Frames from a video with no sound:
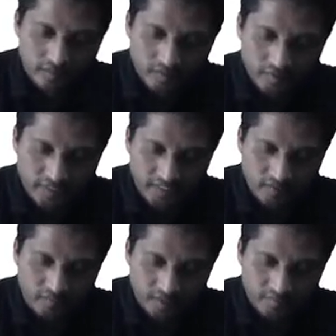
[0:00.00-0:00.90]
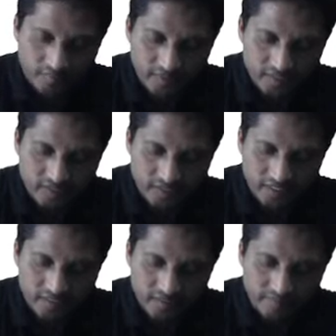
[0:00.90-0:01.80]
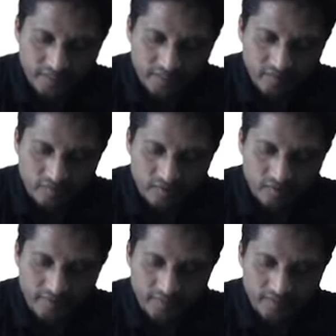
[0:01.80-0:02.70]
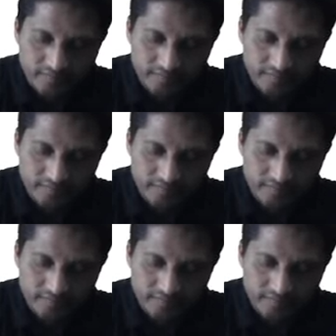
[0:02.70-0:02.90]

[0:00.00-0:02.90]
You will get 1 plus x square the whole square